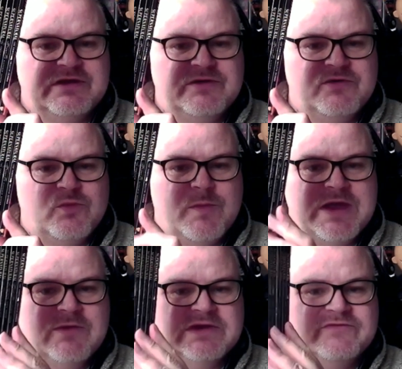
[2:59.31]
you
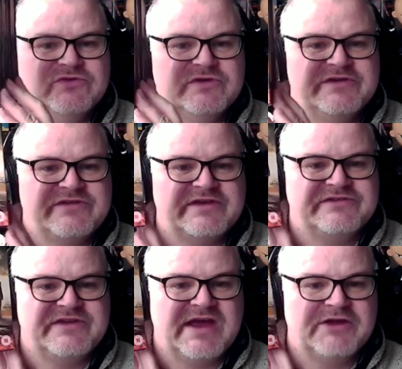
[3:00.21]
may well have noticed I
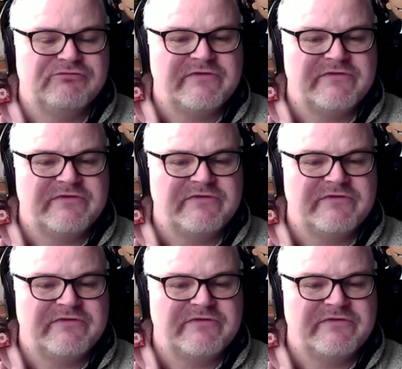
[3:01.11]
started